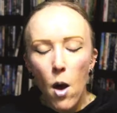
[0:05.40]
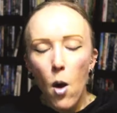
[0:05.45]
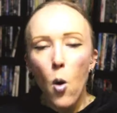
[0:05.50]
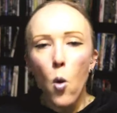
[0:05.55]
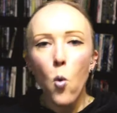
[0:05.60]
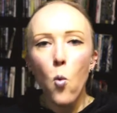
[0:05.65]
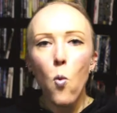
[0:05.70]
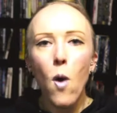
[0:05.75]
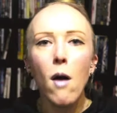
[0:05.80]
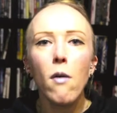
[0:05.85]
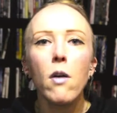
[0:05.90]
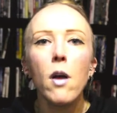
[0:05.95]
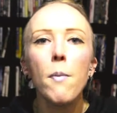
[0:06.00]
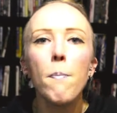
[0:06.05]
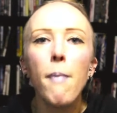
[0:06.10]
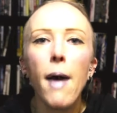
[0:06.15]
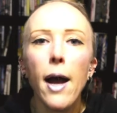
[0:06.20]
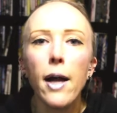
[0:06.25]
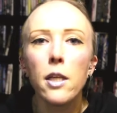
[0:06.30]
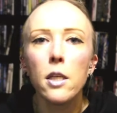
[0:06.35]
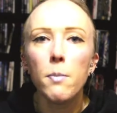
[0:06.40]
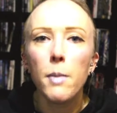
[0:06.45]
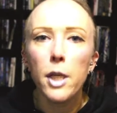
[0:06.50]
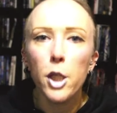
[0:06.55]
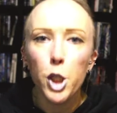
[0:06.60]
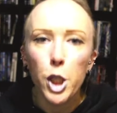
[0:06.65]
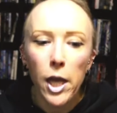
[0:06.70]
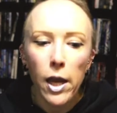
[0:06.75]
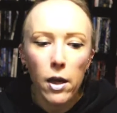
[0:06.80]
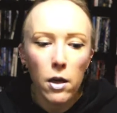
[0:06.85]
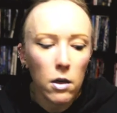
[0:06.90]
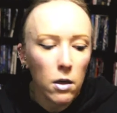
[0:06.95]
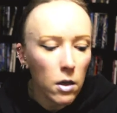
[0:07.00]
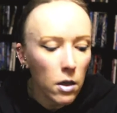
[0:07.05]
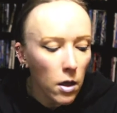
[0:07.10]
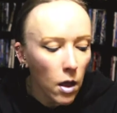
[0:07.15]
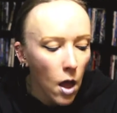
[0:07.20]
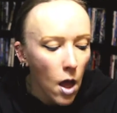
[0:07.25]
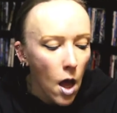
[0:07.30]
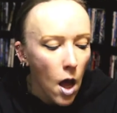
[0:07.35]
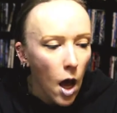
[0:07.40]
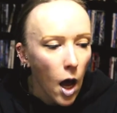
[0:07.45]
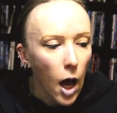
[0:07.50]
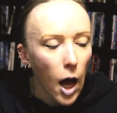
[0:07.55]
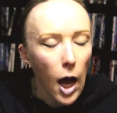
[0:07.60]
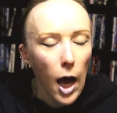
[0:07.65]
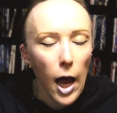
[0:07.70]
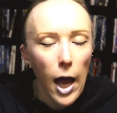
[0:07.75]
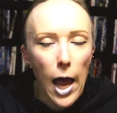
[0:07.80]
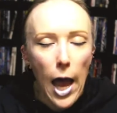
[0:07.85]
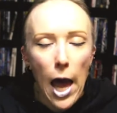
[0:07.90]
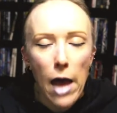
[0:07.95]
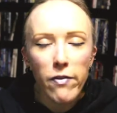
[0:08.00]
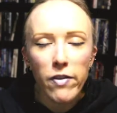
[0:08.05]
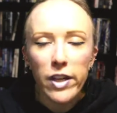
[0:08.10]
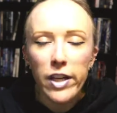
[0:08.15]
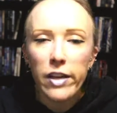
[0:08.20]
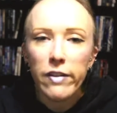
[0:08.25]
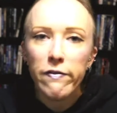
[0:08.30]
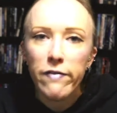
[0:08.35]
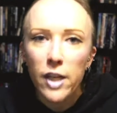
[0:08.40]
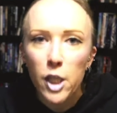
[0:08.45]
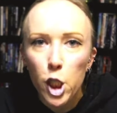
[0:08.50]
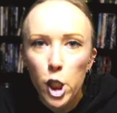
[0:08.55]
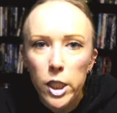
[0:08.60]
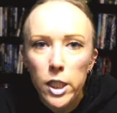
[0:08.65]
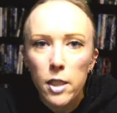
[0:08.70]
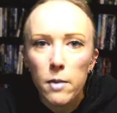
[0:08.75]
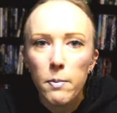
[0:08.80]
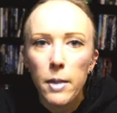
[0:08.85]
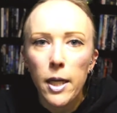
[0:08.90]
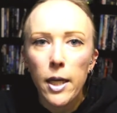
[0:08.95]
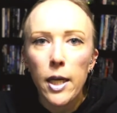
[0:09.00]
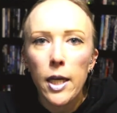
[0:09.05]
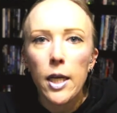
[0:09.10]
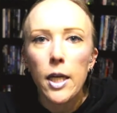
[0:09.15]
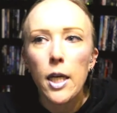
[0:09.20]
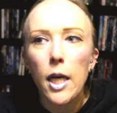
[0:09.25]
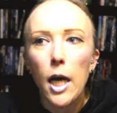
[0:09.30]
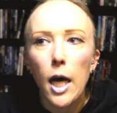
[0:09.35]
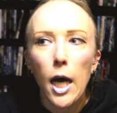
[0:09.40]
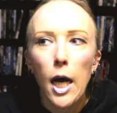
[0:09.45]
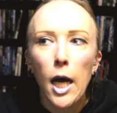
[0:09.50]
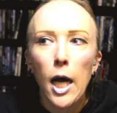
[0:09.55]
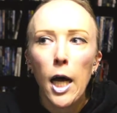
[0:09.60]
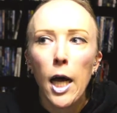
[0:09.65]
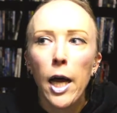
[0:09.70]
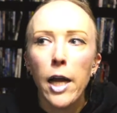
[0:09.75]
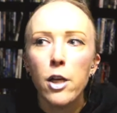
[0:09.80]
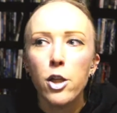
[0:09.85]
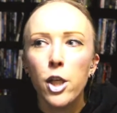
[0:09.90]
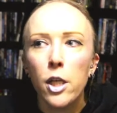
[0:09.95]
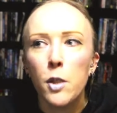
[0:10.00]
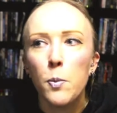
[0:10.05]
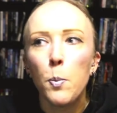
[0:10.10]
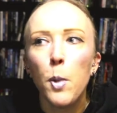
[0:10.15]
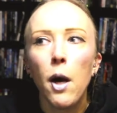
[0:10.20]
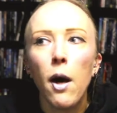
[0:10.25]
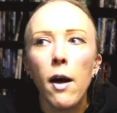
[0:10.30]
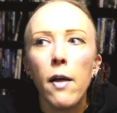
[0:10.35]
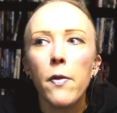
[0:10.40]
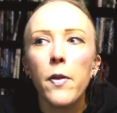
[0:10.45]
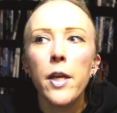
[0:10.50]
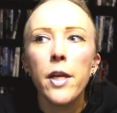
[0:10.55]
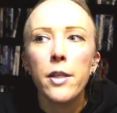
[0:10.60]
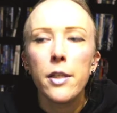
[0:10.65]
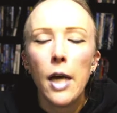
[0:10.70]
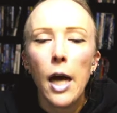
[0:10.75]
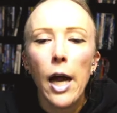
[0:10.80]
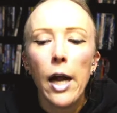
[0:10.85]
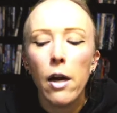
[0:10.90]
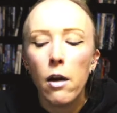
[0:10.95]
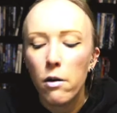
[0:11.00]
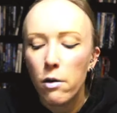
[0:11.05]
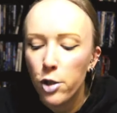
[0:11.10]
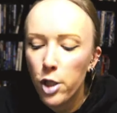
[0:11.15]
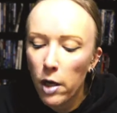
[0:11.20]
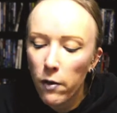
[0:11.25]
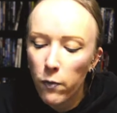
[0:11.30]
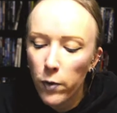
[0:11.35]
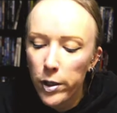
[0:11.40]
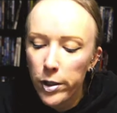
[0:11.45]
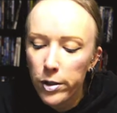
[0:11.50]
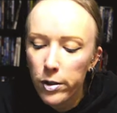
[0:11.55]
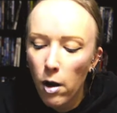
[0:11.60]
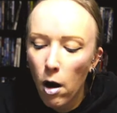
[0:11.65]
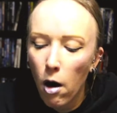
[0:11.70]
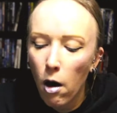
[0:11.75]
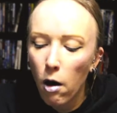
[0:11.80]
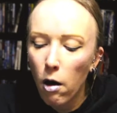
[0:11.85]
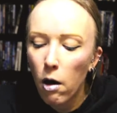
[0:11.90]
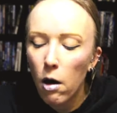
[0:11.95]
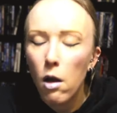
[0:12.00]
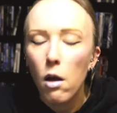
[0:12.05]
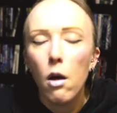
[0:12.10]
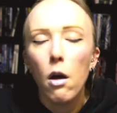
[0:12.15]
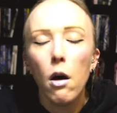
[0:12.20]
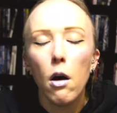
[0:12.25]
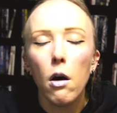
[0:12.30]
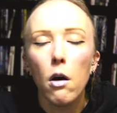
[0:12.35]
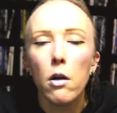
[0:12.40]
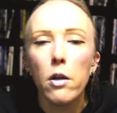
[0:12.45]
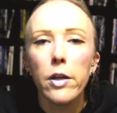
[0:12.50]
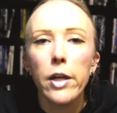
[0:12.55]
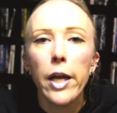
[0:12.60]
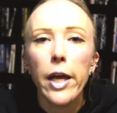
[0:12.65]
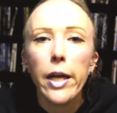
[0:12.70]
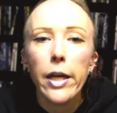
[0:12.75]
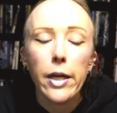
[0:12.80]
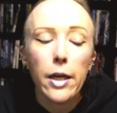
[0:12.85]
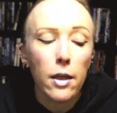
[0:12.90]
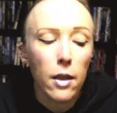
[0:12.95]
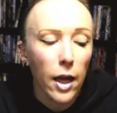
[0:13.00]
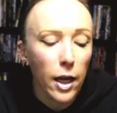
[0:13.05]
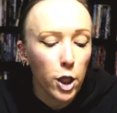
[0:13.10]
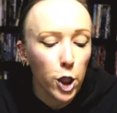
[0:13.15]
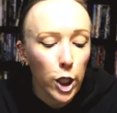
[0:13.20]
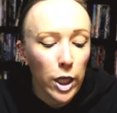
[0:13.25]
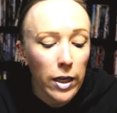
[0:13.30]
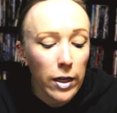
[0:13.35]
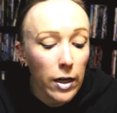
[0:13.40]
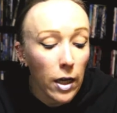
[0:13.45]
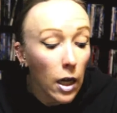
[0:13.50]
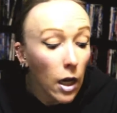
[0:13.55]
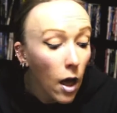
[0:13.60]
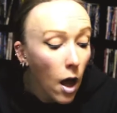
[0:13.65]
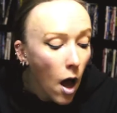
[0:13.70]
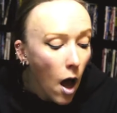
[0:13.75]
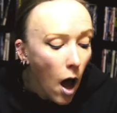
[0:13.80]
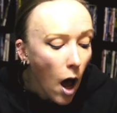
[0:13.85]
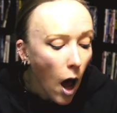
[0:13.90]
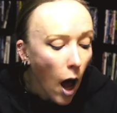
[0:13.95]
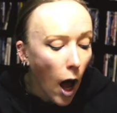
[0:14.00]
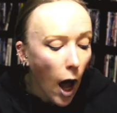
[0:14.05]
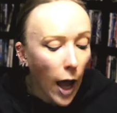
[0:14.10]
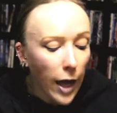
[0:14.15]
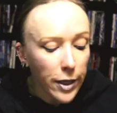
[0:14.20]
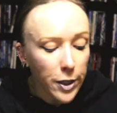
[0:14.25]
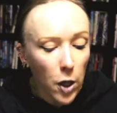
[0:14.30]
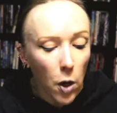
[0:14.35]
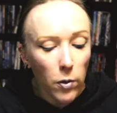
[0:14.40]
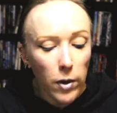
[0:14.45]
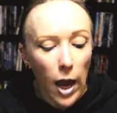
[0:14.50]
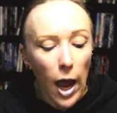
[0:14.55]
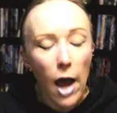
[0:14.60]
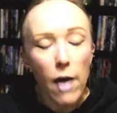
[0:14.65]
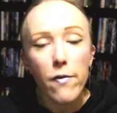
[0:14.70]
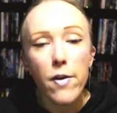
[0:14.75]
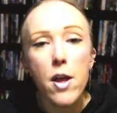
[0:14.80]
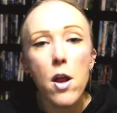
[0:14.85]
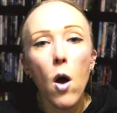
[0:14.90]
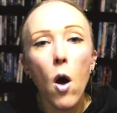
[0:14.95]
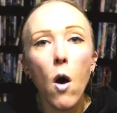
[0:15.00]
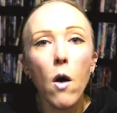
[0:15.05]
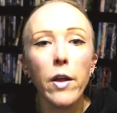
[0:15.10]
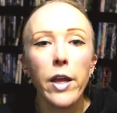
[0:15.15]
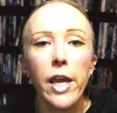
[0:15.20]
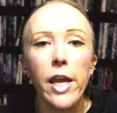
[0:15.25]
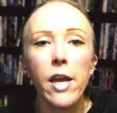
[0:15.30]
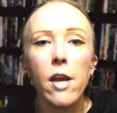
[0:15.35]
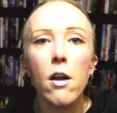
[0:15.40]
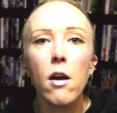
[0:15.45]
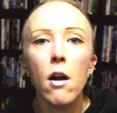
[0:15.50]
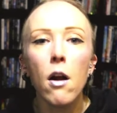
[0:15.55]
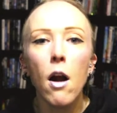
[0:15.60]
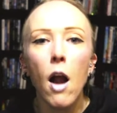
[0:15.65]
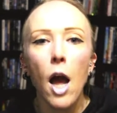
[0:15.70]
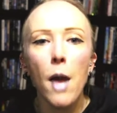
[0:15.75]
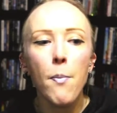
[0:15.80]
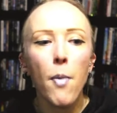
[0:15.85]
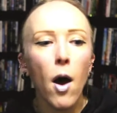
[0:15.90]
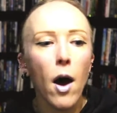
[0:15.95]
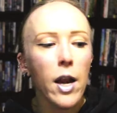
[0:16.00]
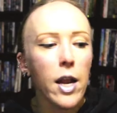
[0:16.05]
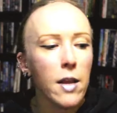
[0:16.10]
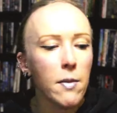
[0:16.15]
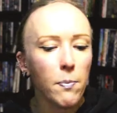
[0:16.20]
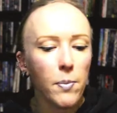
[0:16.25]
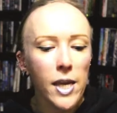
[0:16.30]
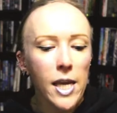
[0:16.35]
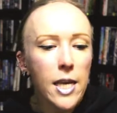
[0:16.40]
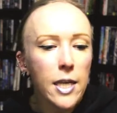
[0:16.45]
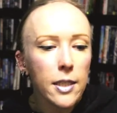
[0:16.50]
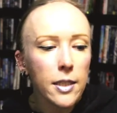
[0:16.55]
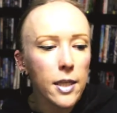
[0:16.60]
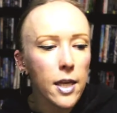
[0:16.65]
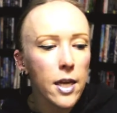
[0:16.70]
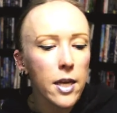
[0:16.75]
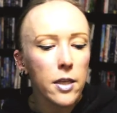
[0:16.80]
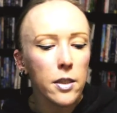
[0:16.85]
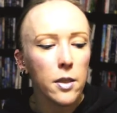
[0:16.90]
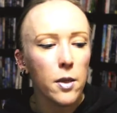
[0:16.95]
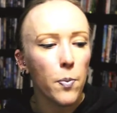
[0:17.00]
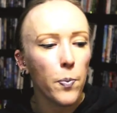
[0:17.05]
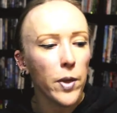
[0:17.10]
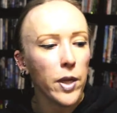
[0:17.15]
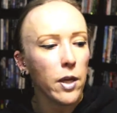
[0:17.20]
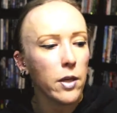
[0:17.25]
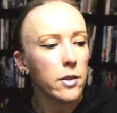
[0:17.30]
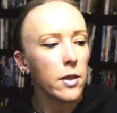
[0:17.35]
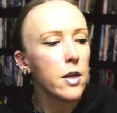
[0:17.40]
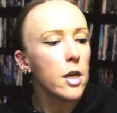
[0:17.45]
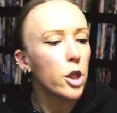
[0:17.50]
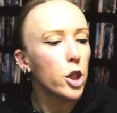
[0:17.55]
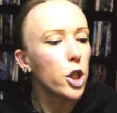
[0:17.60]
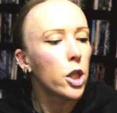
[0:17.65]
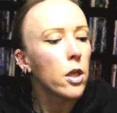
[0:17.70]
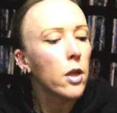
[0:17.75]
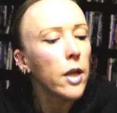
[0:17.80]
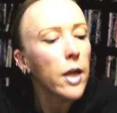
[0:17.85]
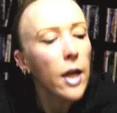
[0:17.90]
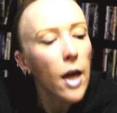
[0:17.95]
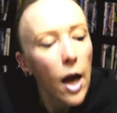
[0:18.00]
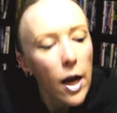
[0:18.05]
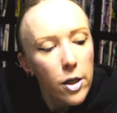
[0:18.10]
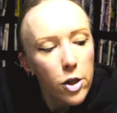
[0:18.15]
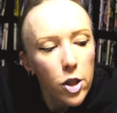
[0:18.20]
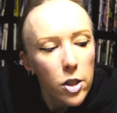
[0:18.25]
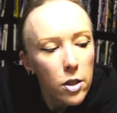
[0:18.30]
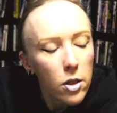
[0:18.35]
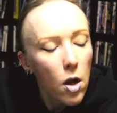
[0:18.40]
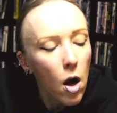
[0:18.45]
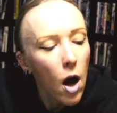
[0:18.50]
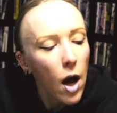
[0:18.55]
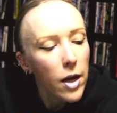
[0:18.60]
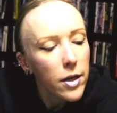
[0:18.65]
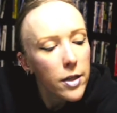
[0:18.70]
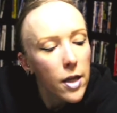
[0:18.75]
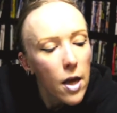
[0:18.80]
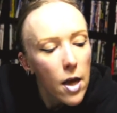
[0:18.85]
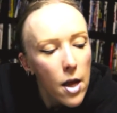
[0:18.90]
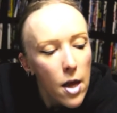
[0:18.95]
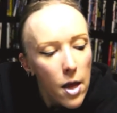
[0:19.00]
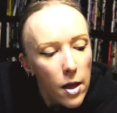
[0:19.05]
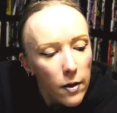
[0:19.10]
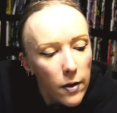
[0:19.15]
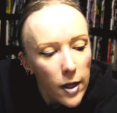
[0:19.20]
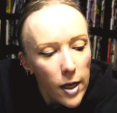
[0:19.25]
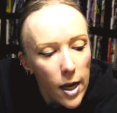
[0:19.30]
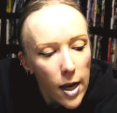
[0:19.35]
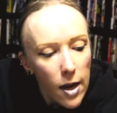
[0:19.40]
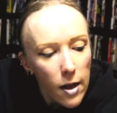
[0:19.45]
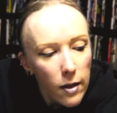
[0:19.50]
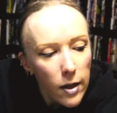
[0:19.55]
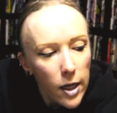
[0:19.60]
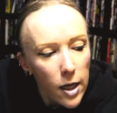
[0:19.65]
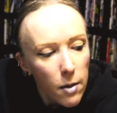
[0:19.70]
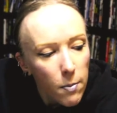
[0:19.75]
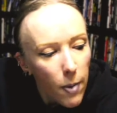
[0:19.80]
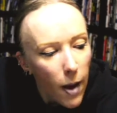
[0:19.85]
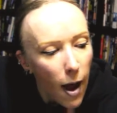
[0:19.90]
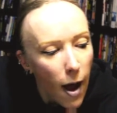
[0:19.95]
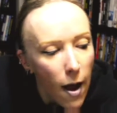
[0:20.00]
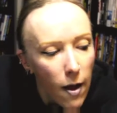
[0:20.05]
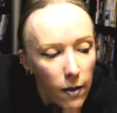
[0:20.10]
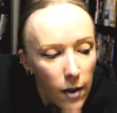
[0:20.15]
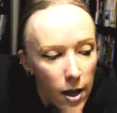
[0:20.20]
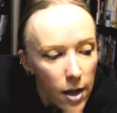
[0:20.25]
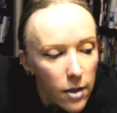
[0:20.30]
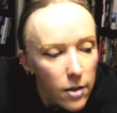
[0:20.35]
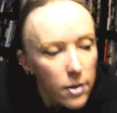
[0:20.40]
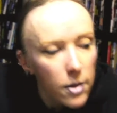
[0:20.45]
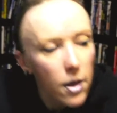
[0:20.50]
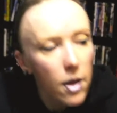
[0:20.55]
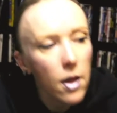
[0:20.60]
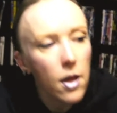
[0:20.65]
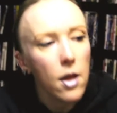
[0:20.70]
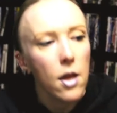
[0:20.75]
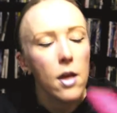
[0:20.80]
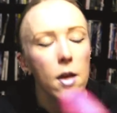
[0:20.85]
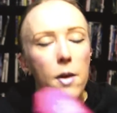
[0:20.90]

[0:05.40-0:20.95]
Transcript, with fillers: Welcome back to my channel. I have a confession to make. I just bought the entire Jeffree Star holiday collection. I don't have it all here. I bought it in pieces because initially I just got the Alien palette